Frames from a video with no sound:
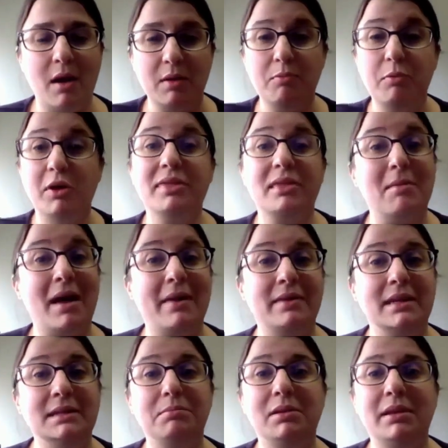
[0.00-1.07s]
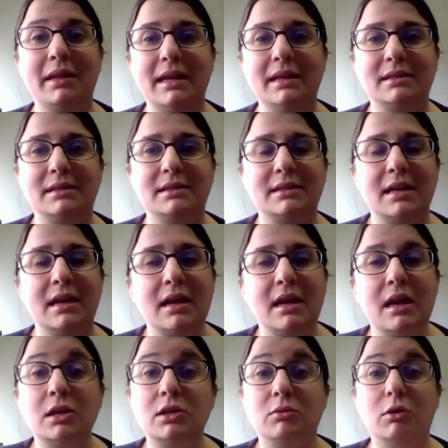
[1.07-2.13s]
how we put them on these plates
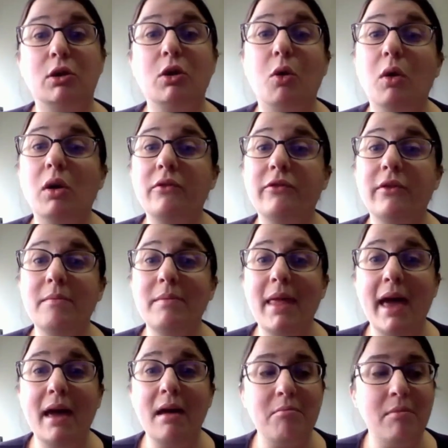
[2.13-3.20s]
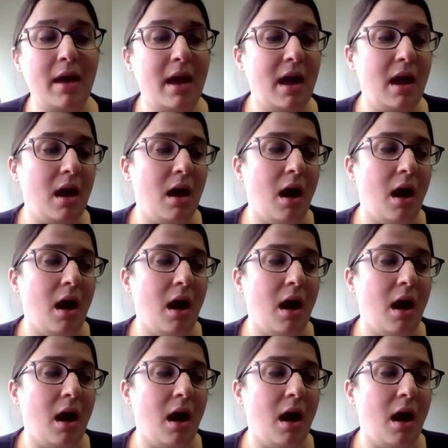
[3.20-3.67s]
to record from them.